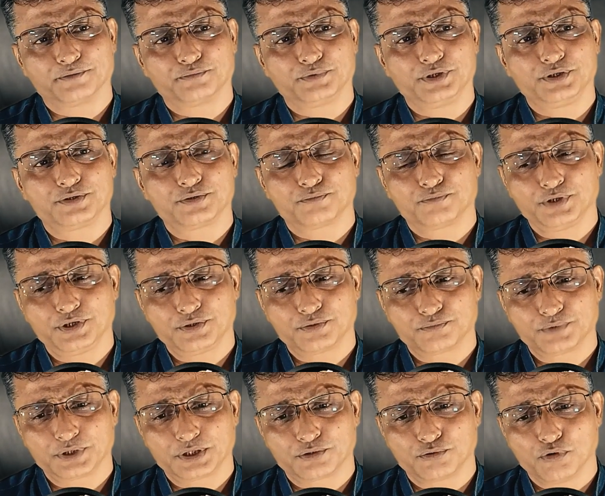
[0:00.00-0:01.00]

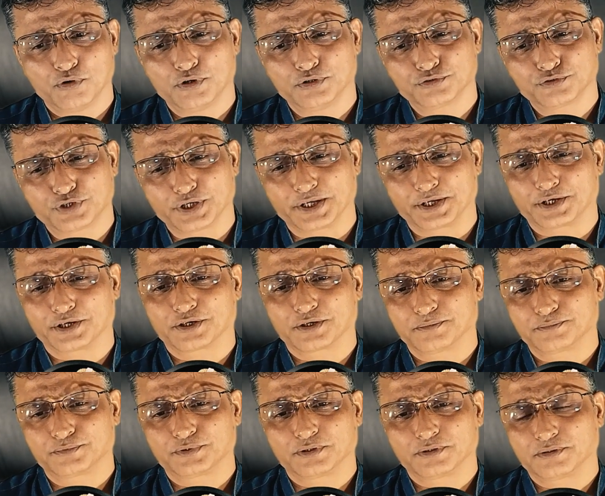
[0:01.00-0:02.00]
We go on thinking
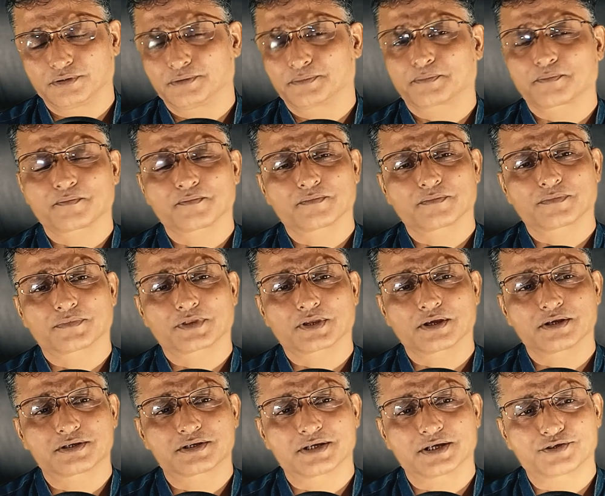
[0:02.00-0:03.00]
of
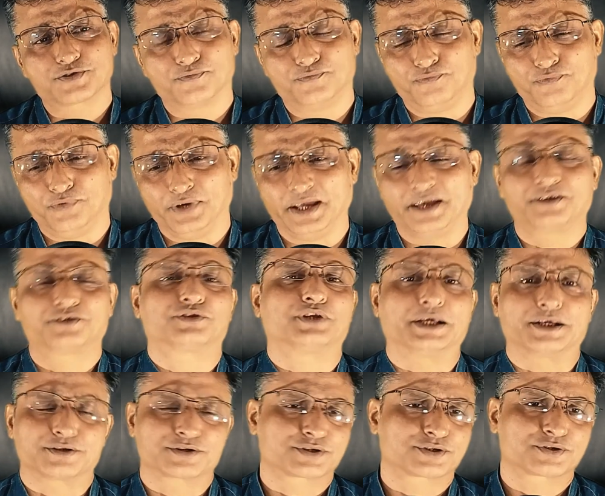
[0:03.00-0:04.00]
such vague
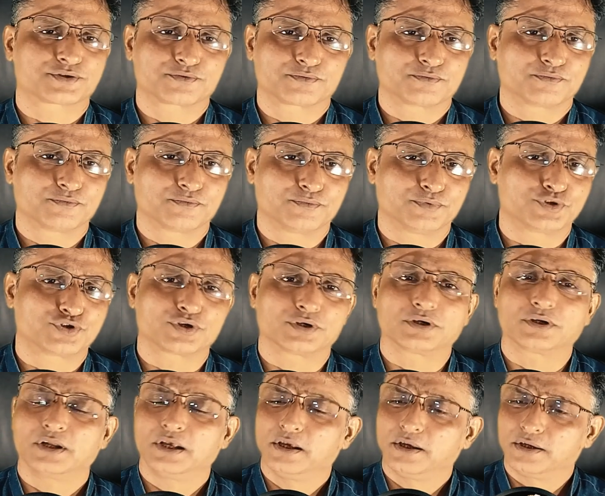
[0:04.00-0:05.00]
things which
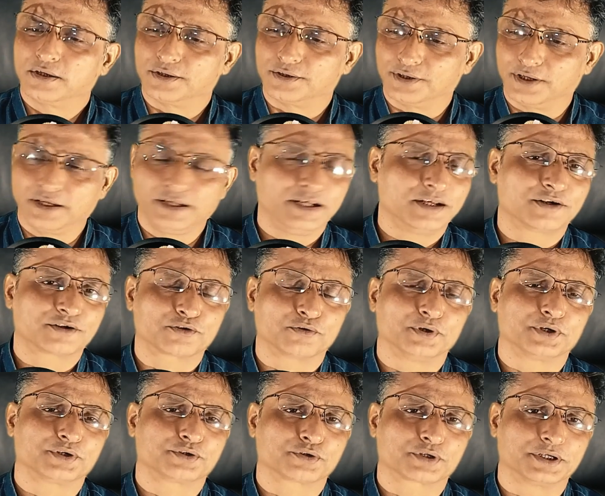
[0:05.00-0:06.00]
are really not
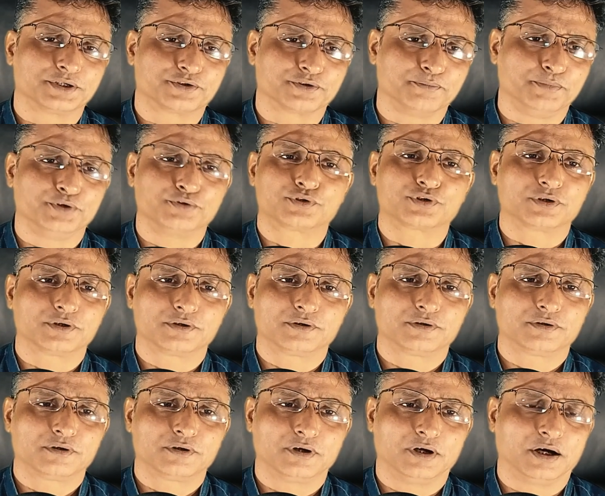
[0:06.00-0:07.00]
going to contribute
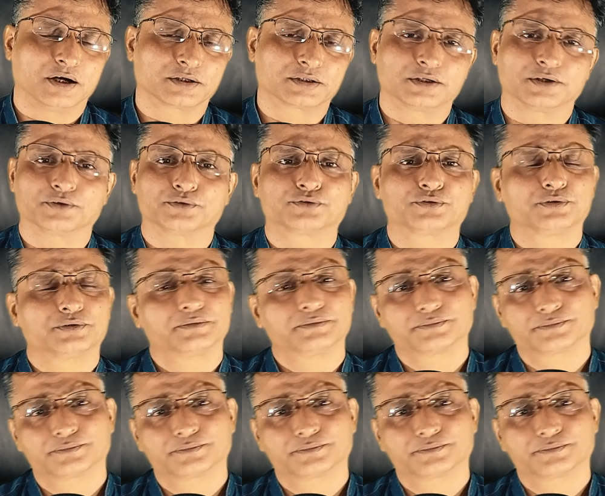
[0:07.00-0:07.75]
our growth.